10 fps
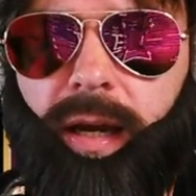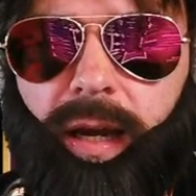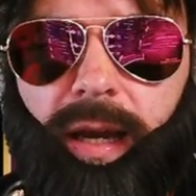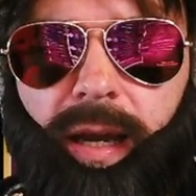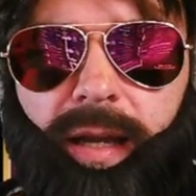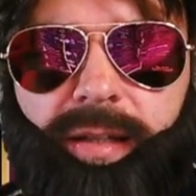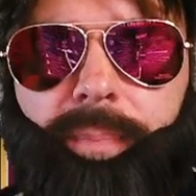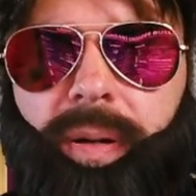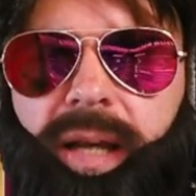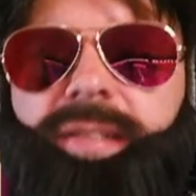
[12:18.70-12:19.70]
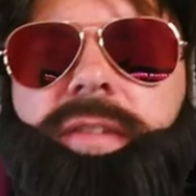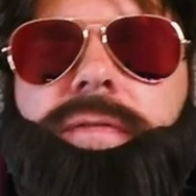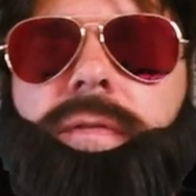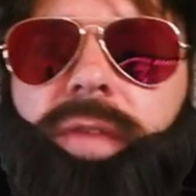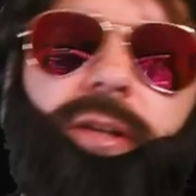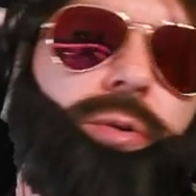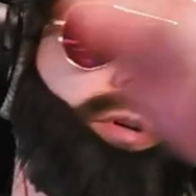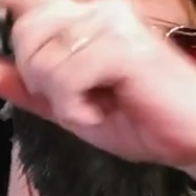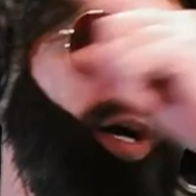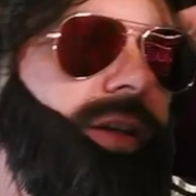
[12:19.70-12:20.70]
and the passive, where you
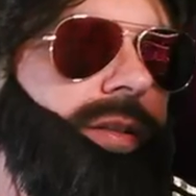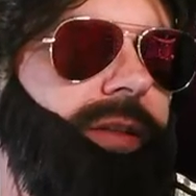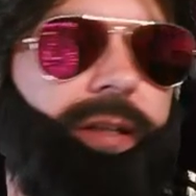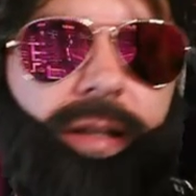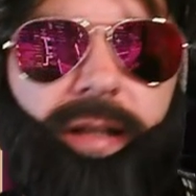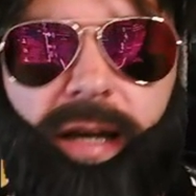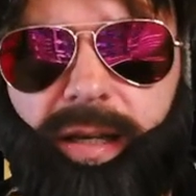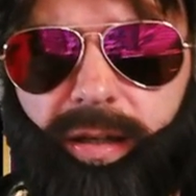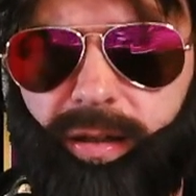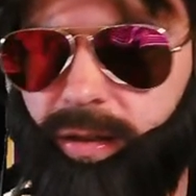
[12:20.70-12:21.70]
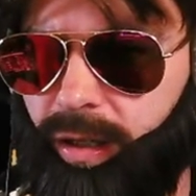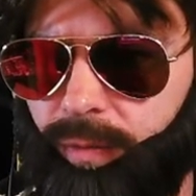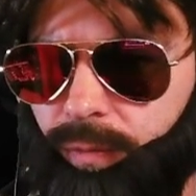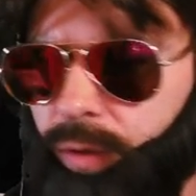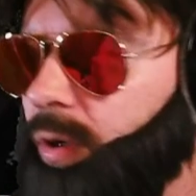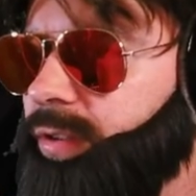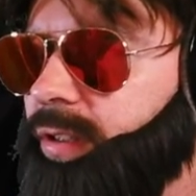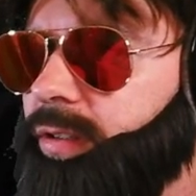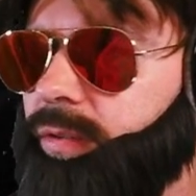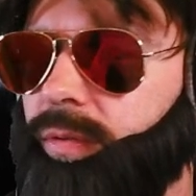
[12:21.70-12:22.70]
guard, like, what was it?